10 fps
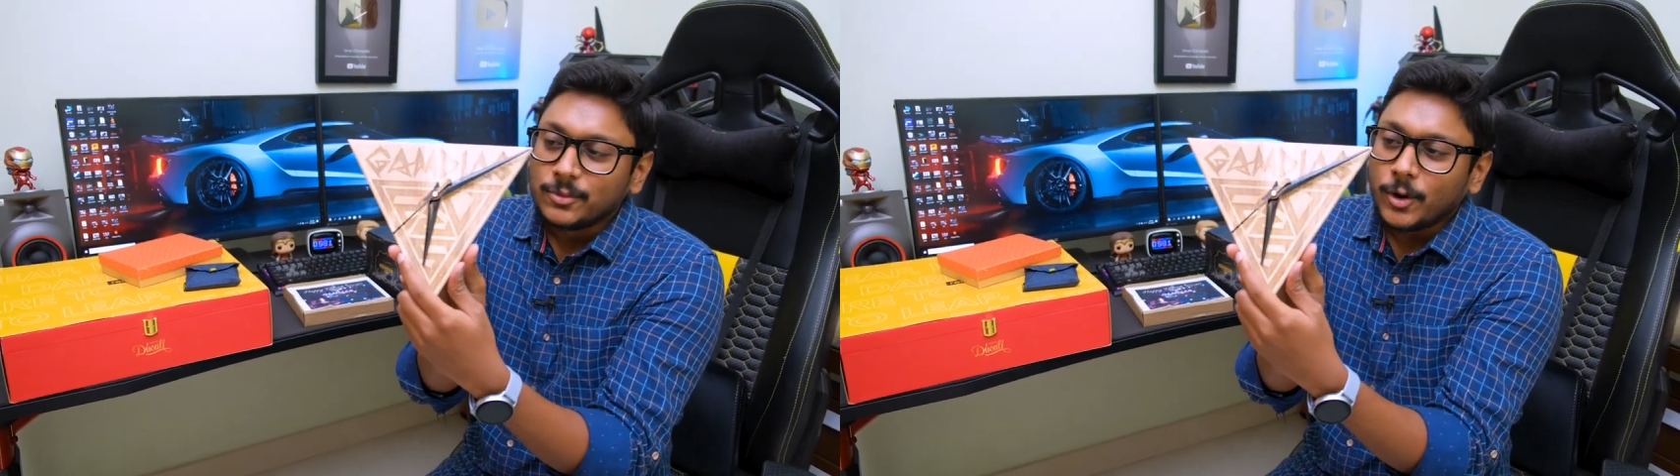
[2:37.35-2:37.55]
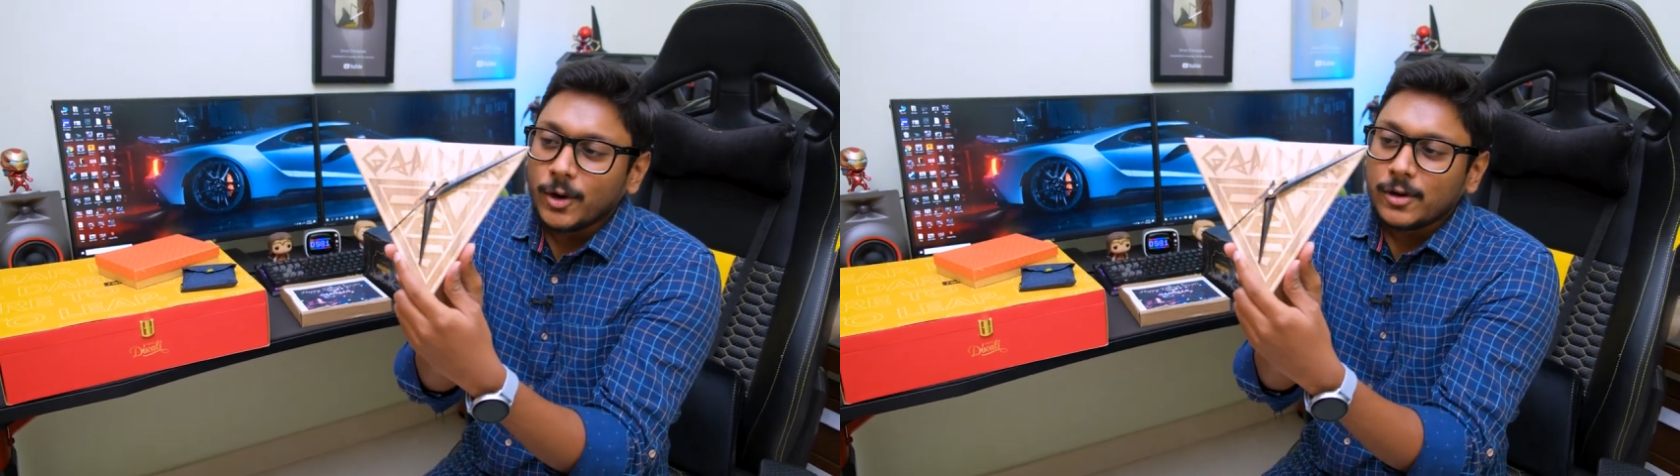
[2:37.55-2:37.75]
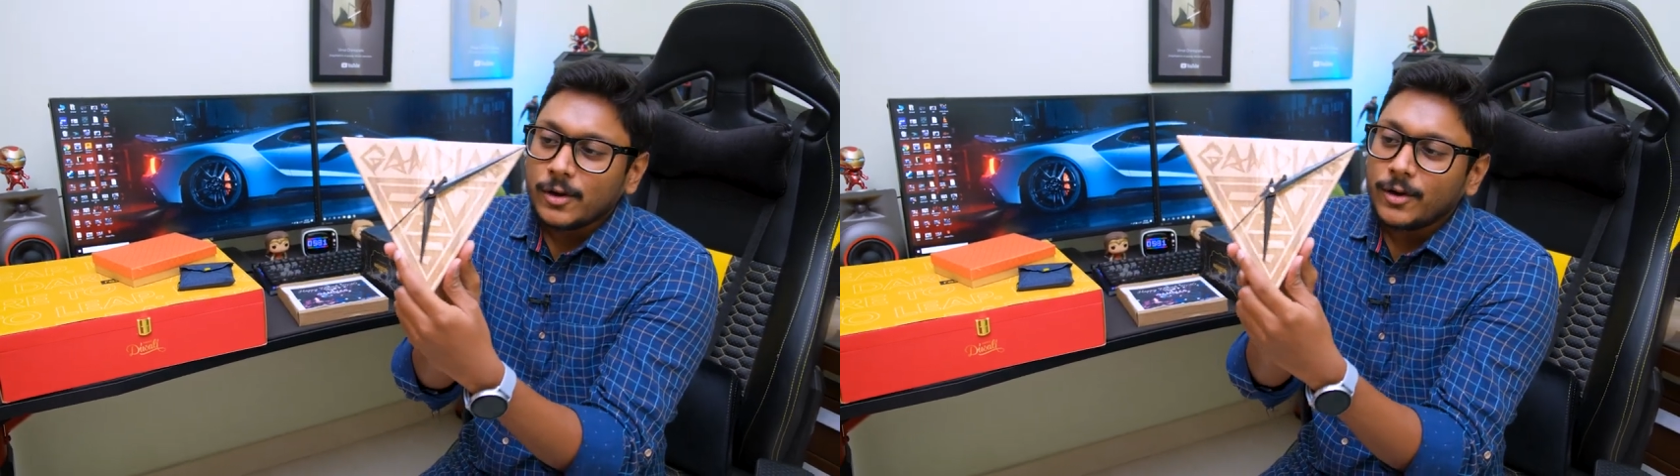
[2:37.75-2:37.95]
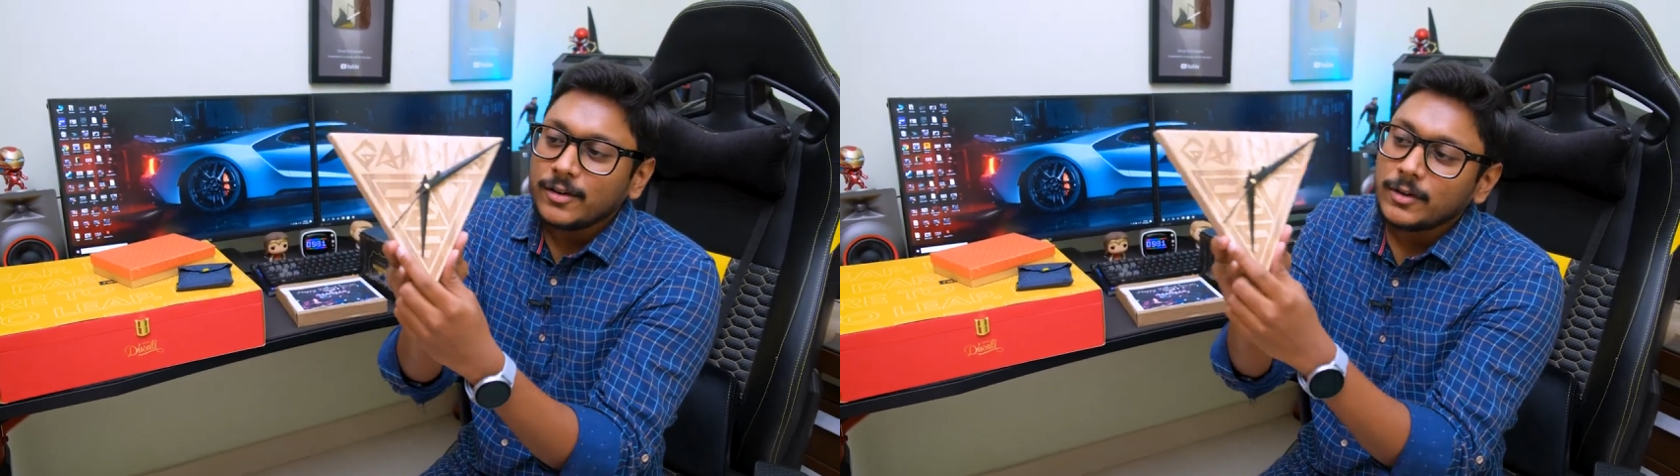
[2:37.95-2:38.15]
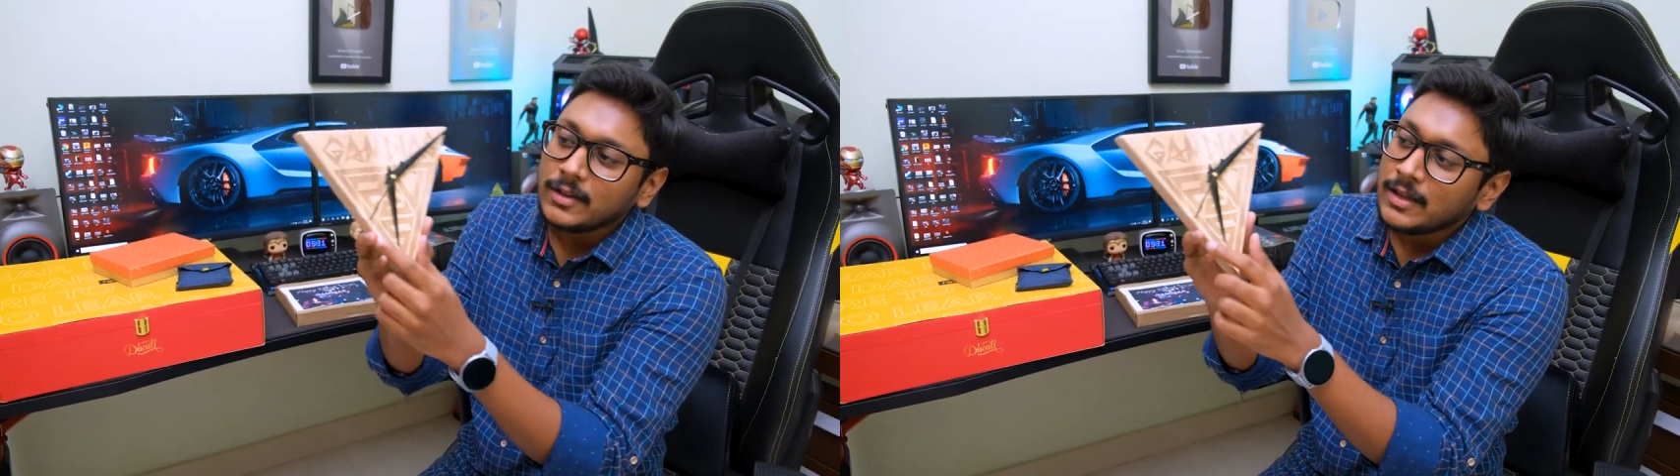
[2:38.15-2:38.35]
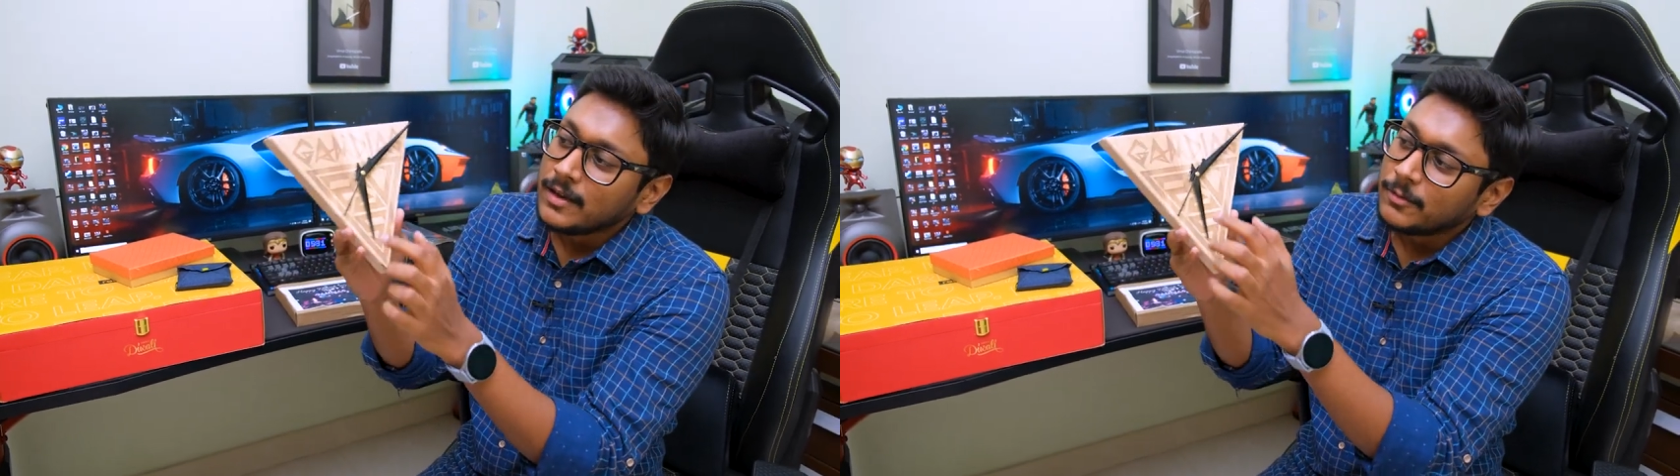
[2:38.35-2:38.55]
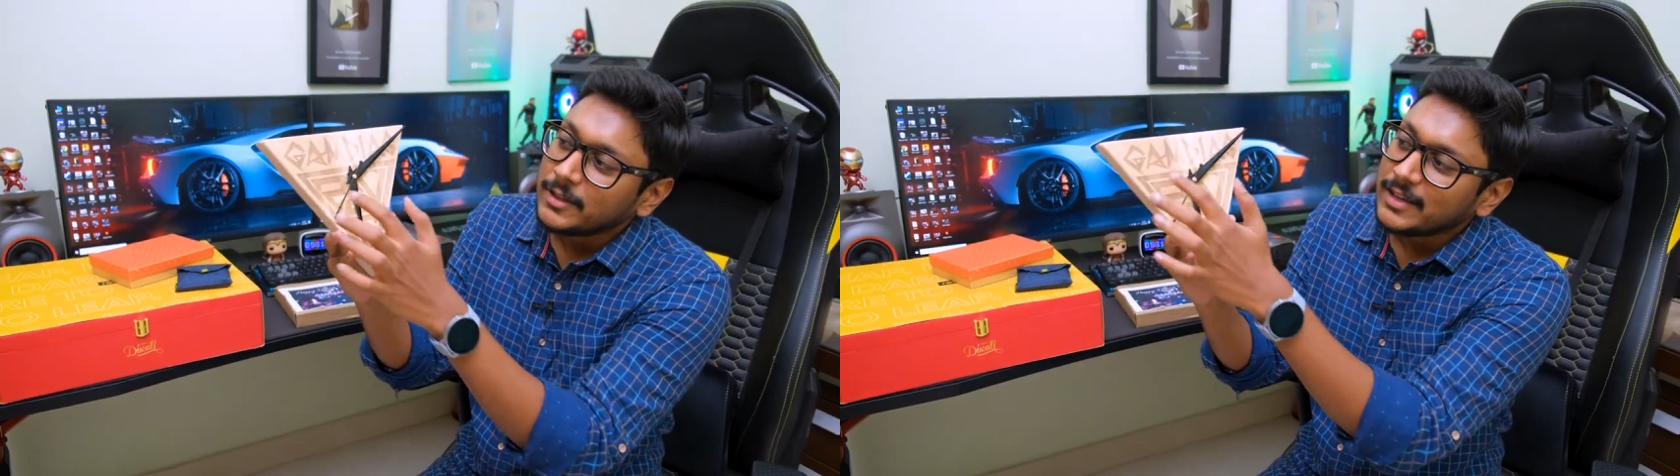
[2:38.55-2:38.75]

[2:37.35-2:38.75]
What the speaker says: Wall clock with